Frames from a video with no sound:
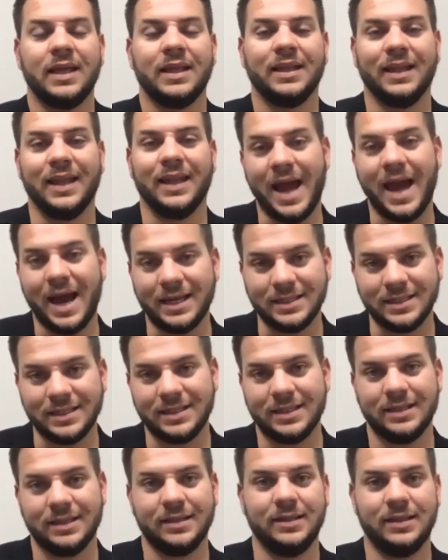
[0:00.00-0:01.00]

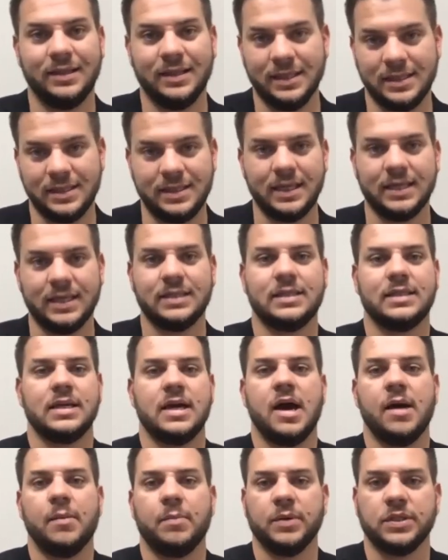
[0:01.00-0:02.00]
Last, the 6th
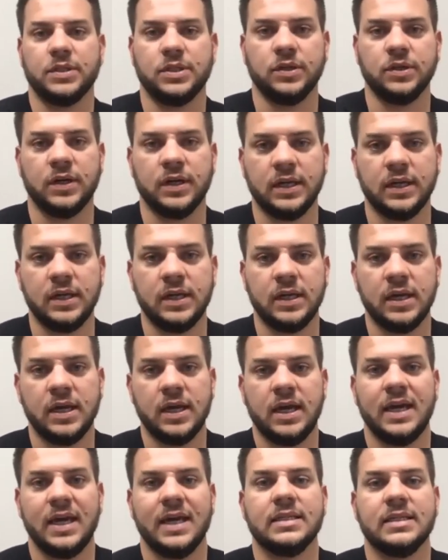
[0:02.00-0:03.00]
opportunity
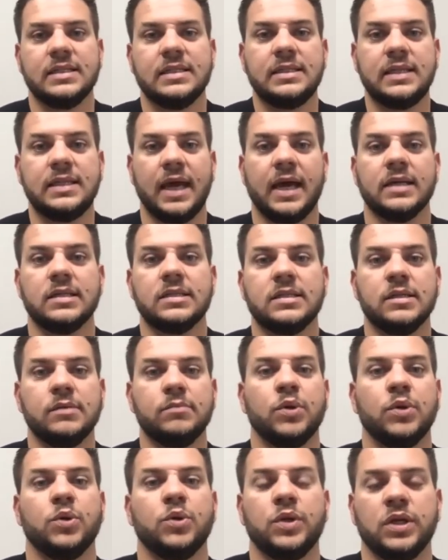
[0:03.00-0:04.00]
is
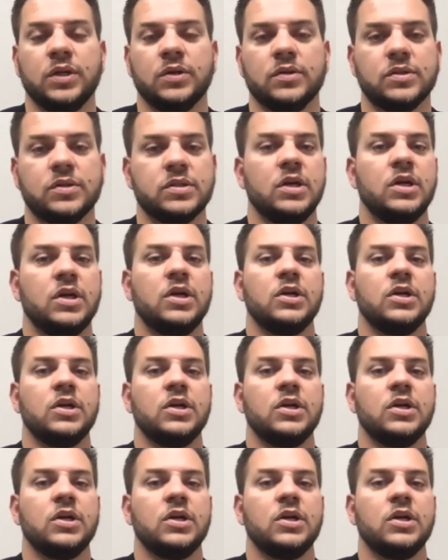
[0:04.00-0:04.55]
testimonials.